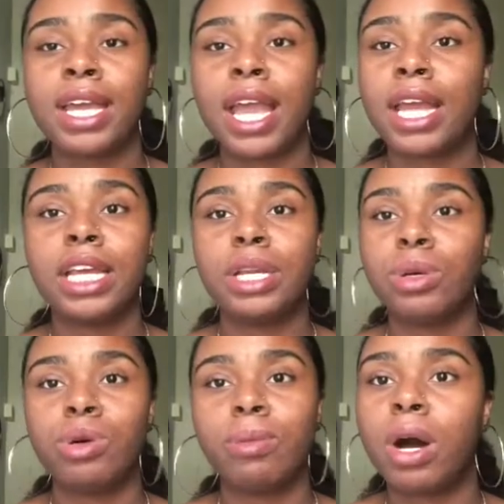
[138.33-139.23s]
can't even
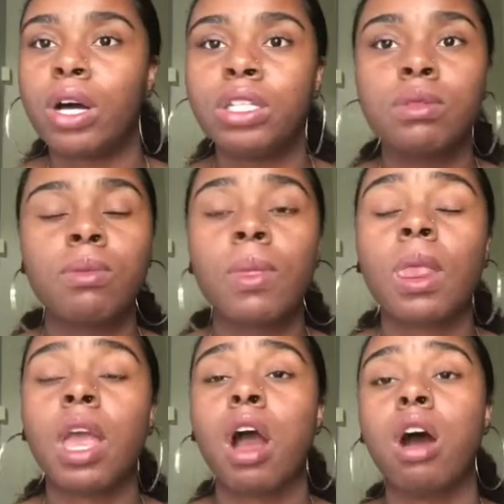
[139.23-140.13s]
do it, boss.
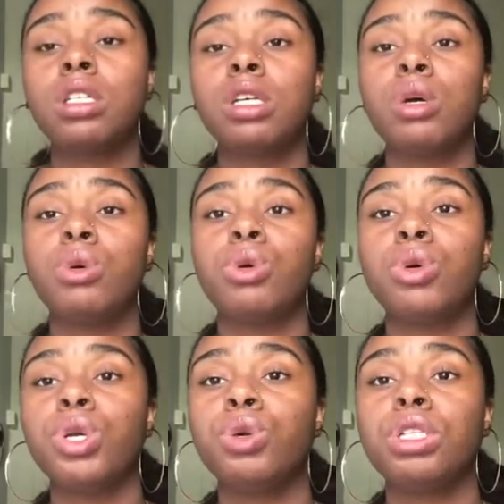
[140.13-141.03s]
And also, who
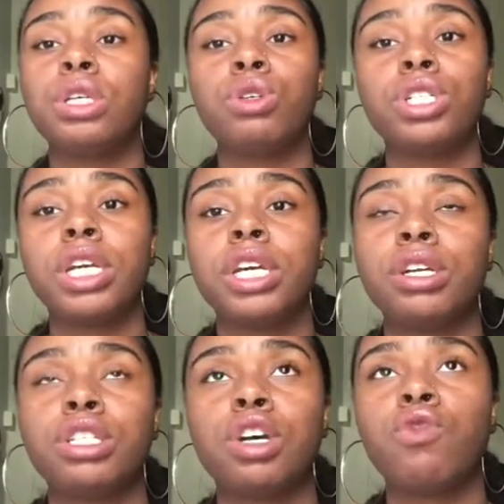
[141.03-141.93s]
you associate
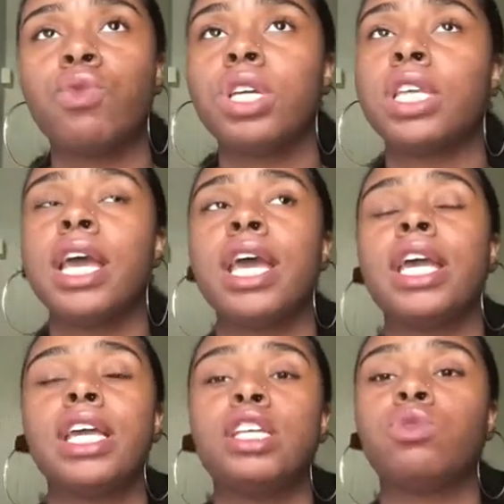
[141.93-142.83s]
yourself with
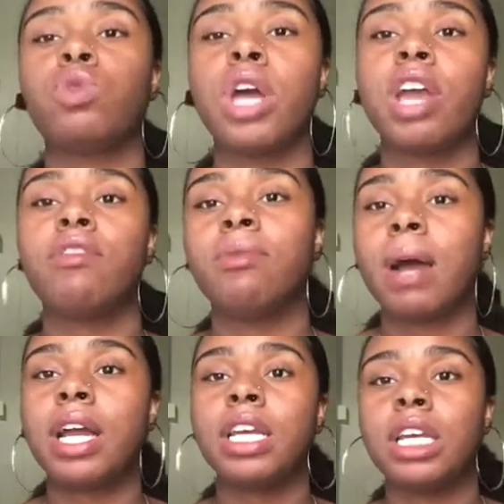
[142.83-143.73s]
is what
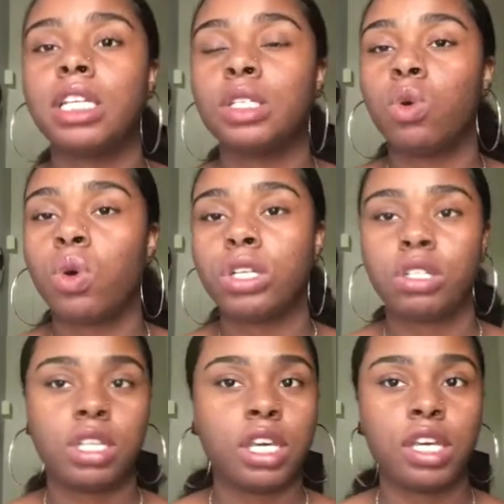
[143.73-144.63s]
everybody is going
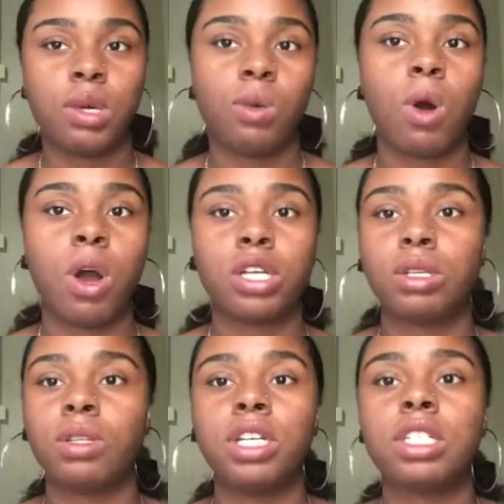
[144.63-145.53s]
to think you are.
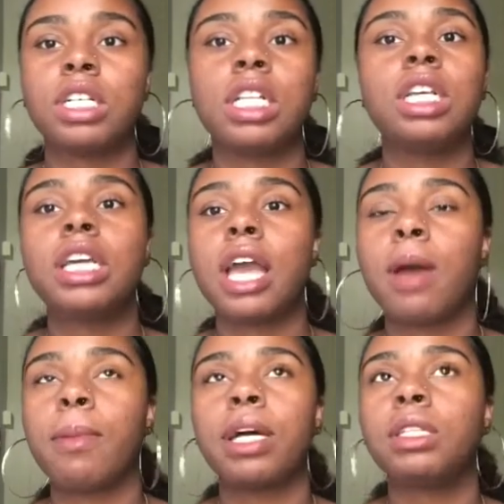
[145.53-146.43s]
So there's a clique
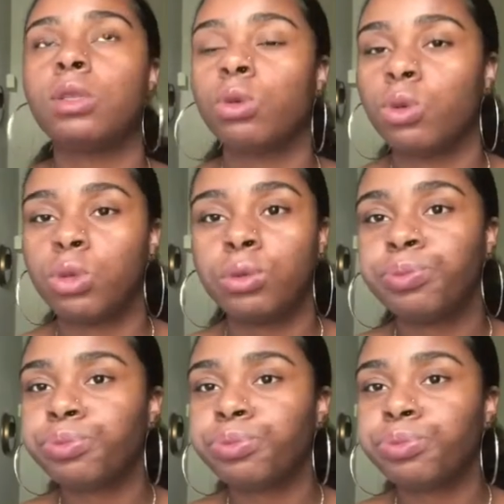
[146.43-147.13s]
at my school,